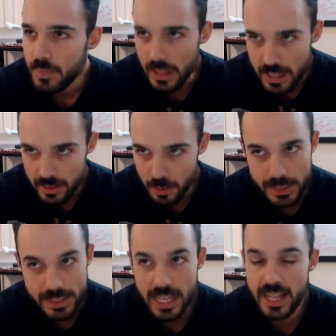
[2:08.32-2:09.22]
In the
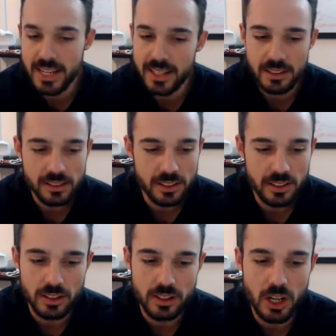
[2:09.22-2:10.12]
beginning,
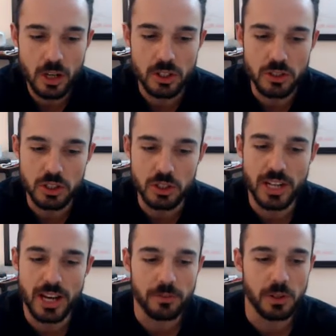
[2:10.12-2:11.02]
you
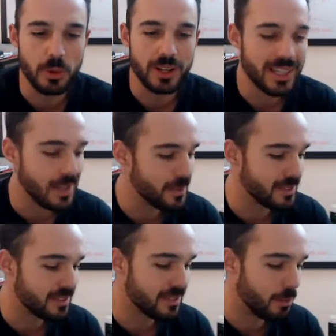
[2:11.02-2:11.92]
definitely want to keep
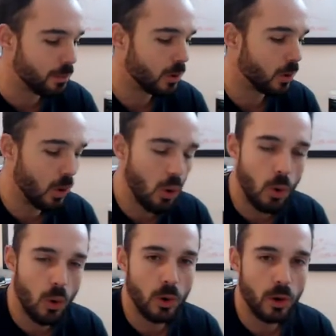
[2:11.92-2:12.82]
it simple
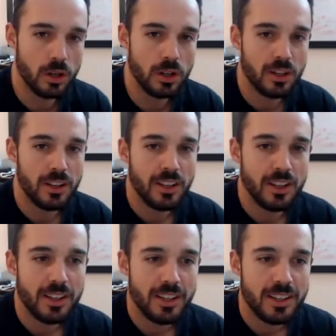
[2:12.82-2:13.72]
or
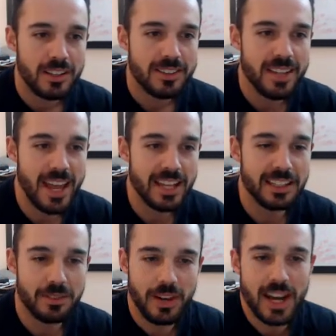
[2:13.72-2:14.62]
take
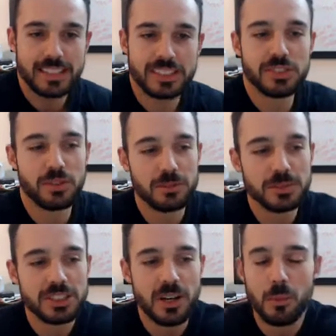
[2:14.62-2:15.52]
advice from
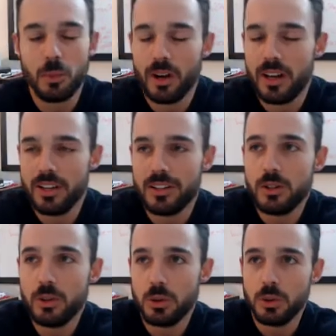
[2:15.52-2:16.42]
someone
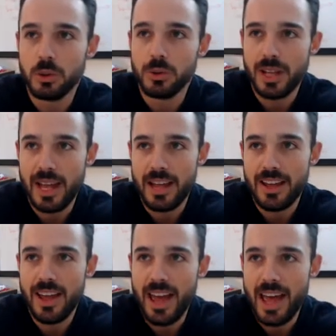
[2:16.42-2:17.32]
who
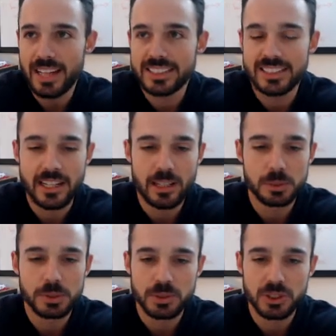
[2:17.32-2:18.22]
has set up
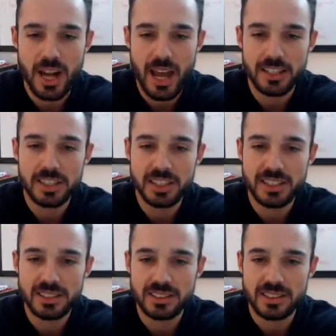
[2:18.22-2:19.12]
some
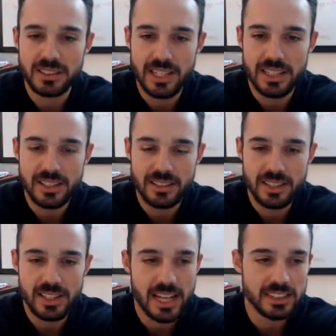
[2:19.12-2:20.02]
strategies and
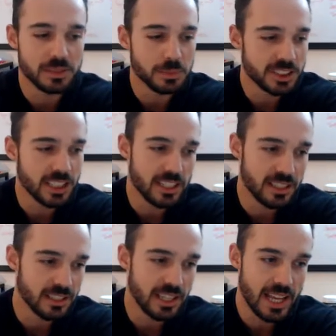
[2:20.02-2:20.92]
has some skin
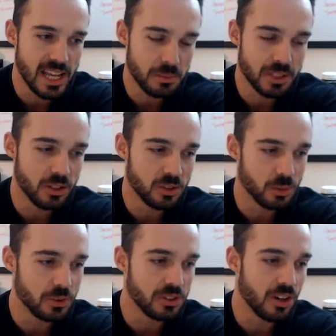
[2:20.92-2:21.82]
in the game and knows
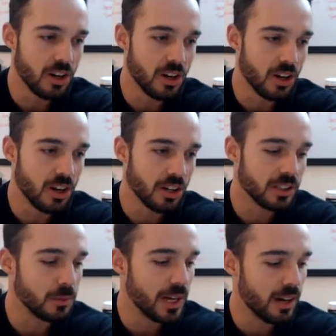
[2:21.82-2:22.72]
what they're
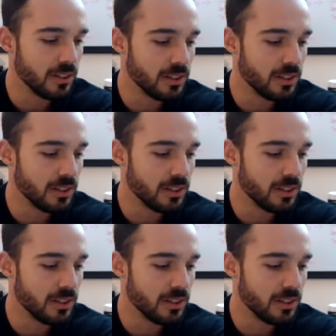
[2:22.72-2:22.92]
talking about.